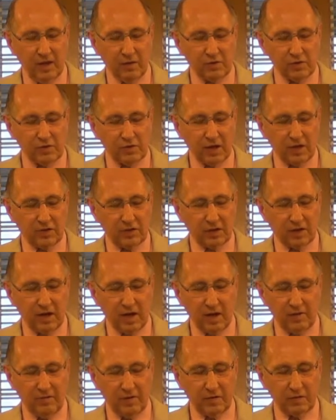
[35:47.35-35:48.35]
It was nothing
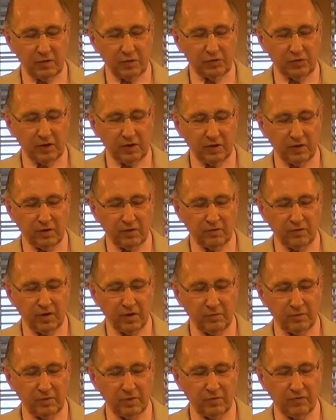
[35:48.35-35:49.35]
I have ever seen or
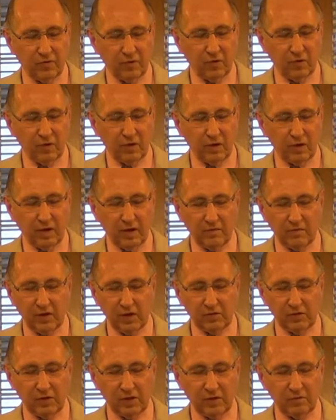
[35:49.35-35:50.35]
felt before. Love
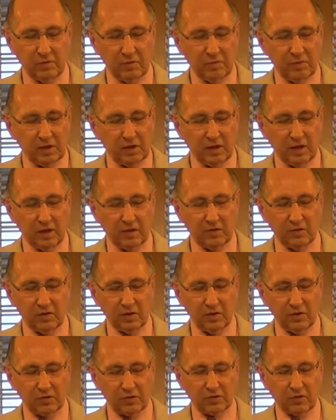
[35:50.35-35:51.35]
doesn't even begin
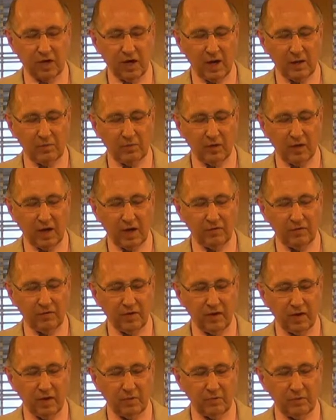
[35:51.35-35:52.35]
to describe what I
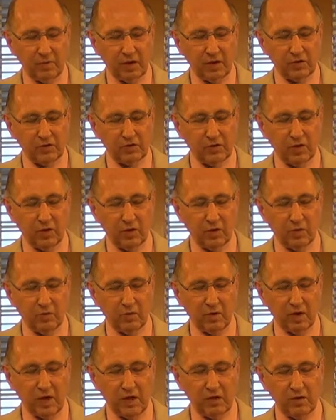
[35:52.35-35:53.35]
felt, but it's the only
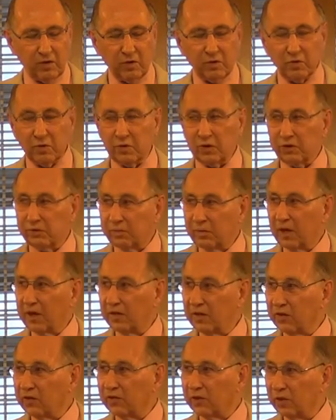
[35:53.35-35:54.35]
word I know to
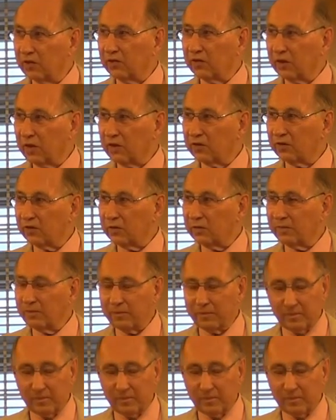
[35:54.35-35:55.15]
explain the sensation.